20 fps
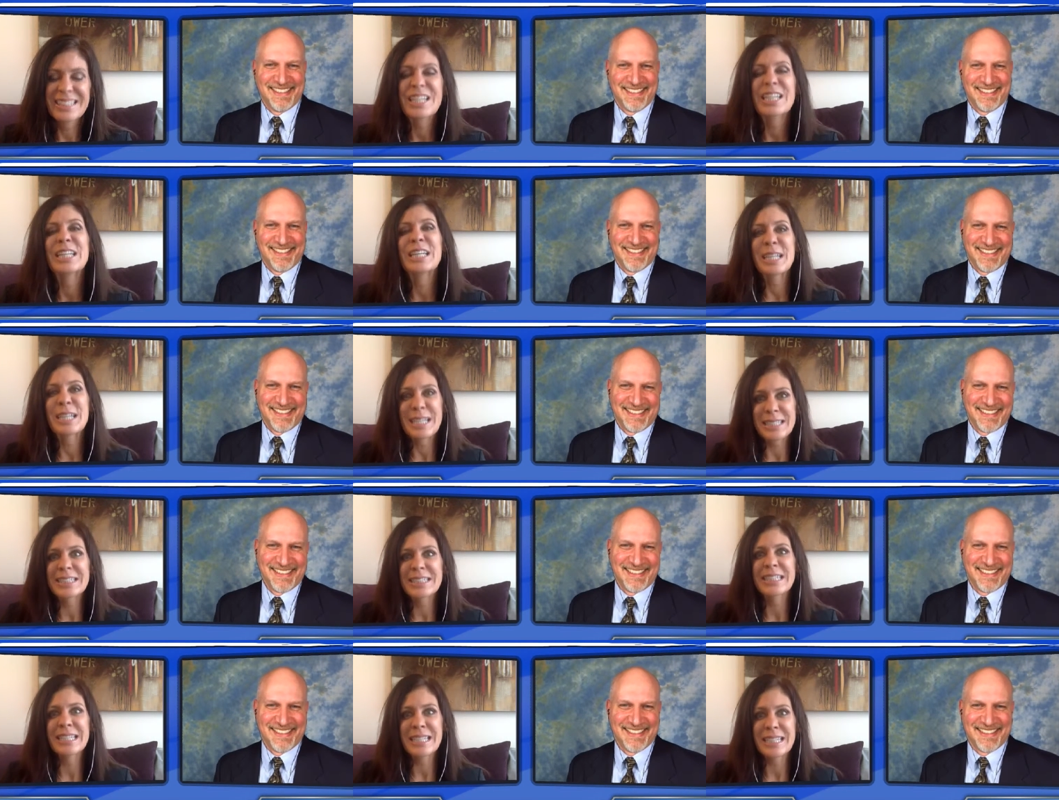Speaker 1: It
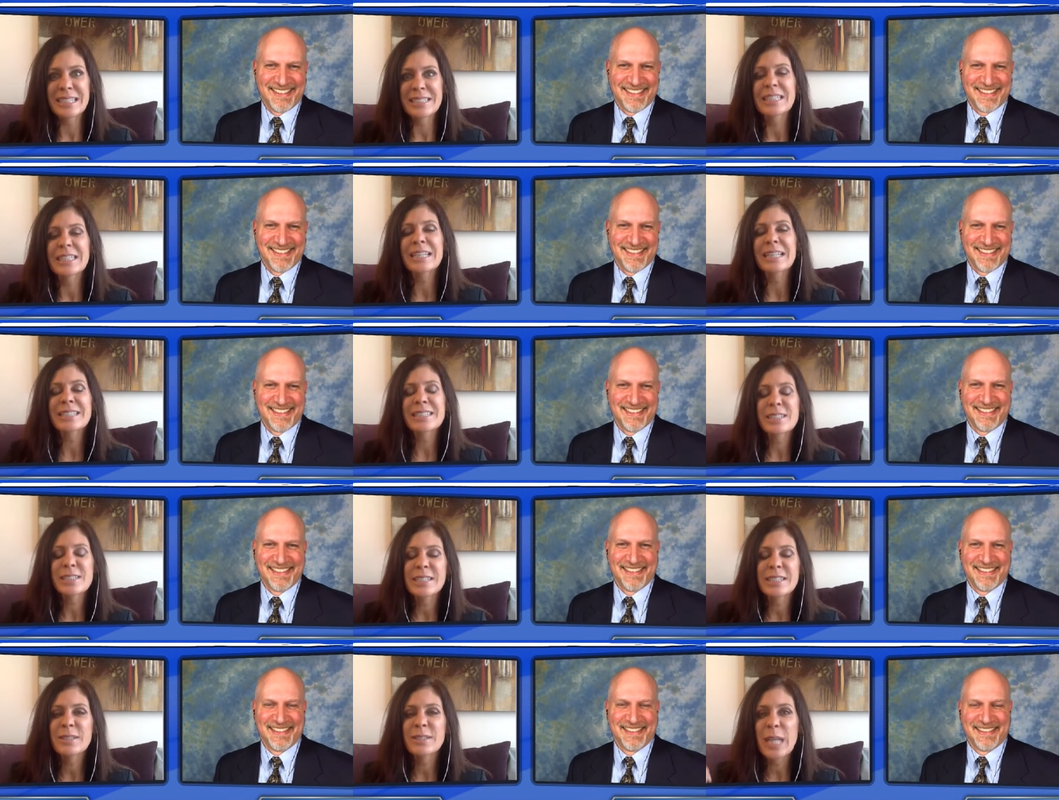is. It is.
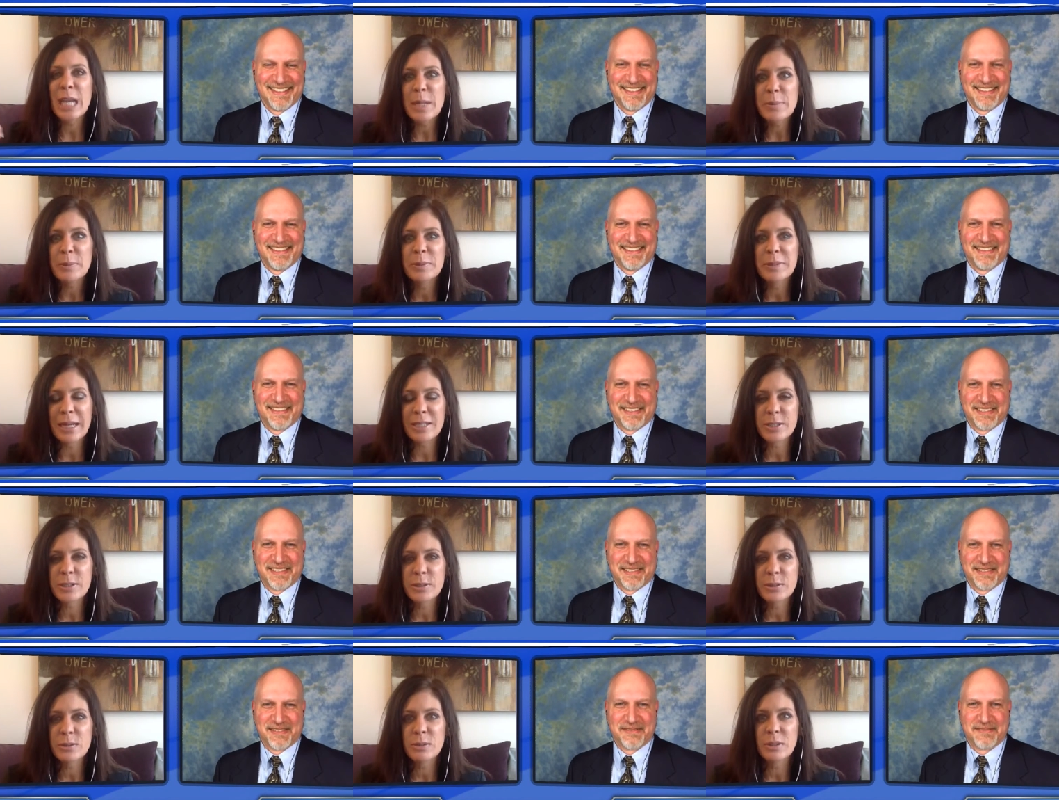Unless it's a neighbor
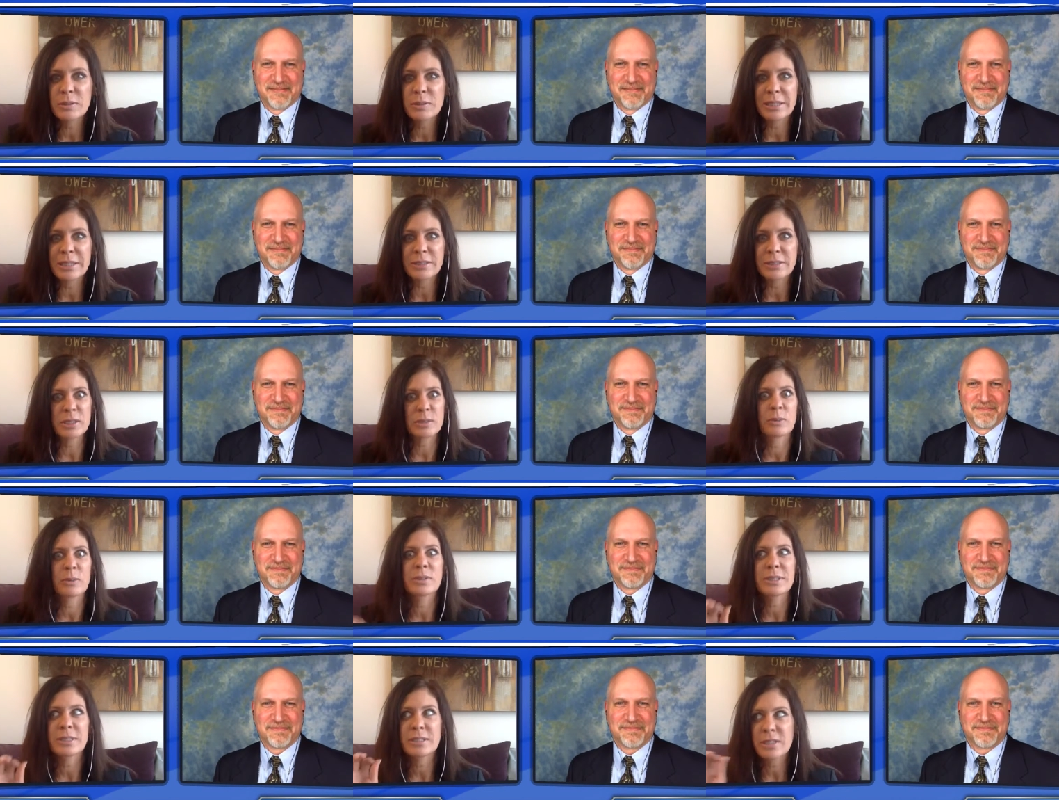next door that
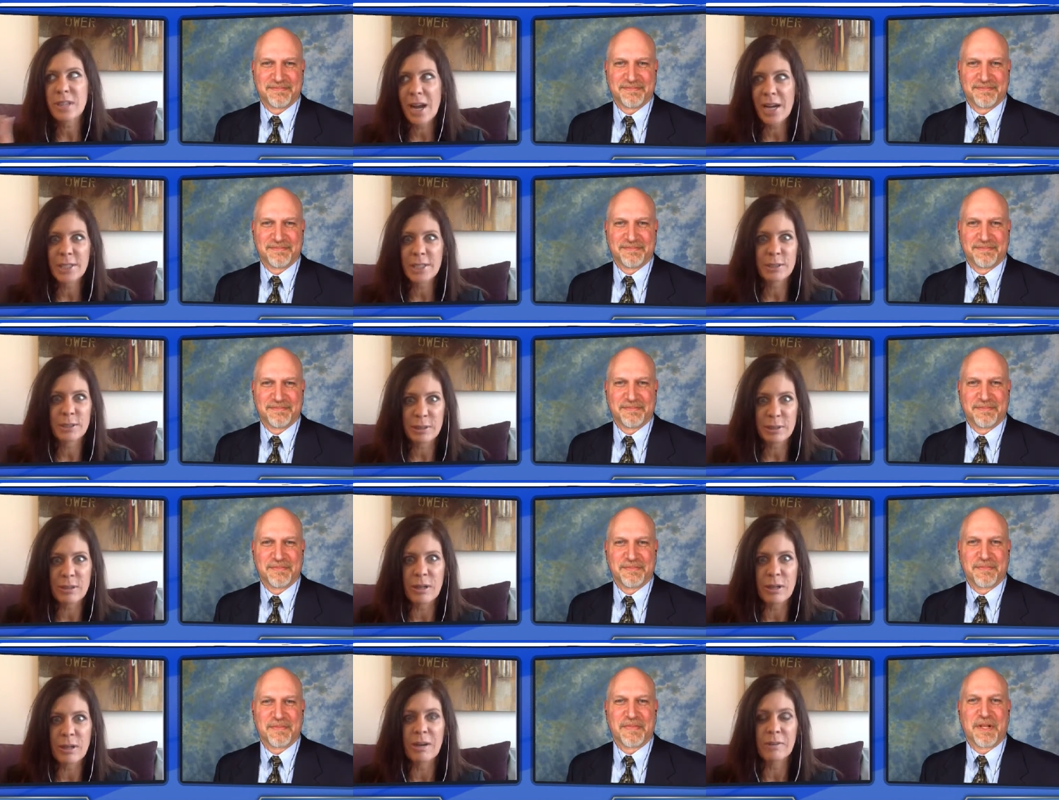just wants to
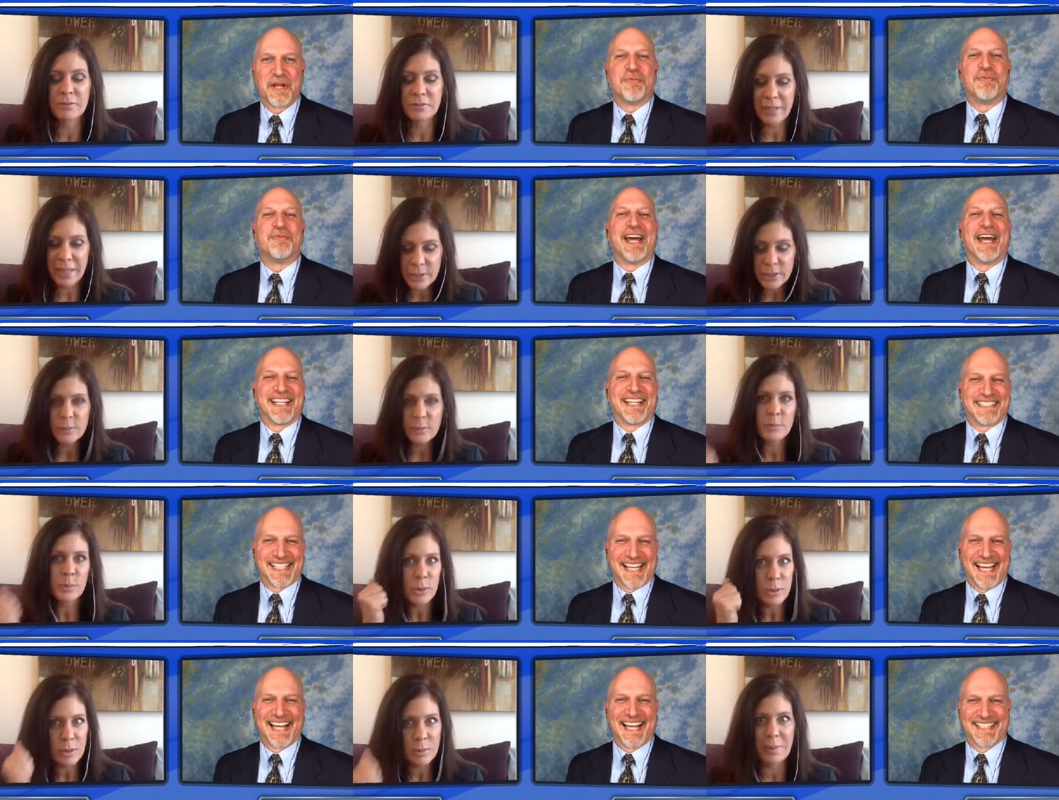talk your ear off, then
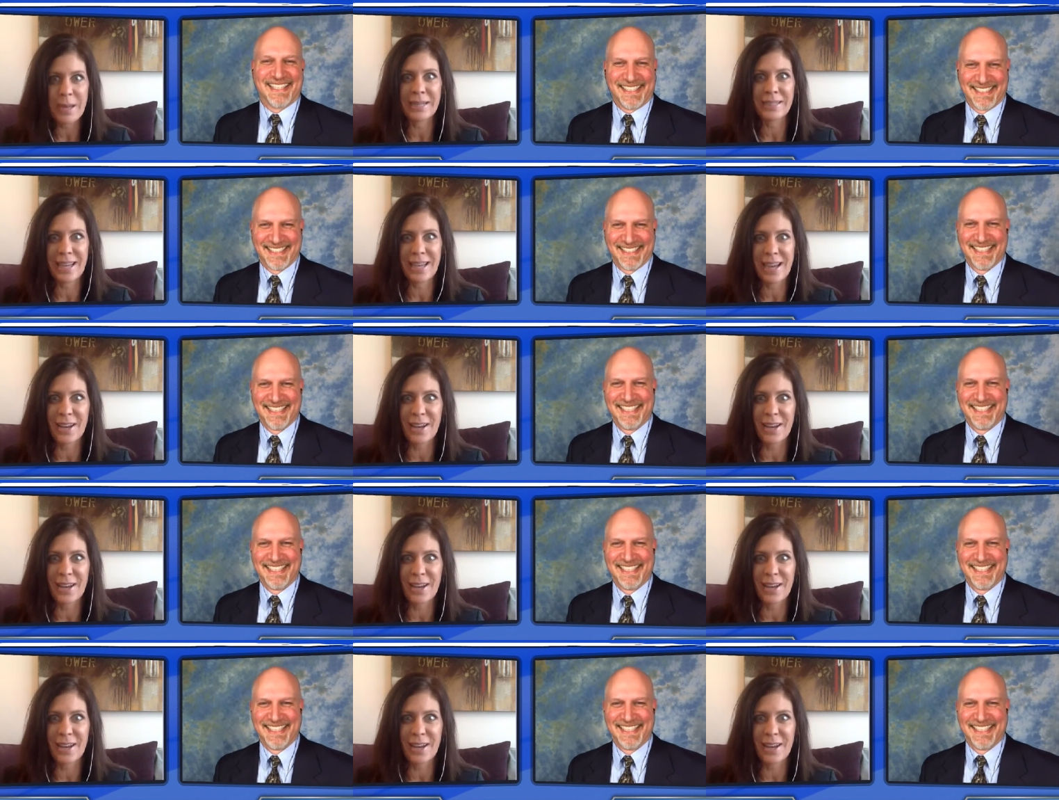right, you can exactly. pull back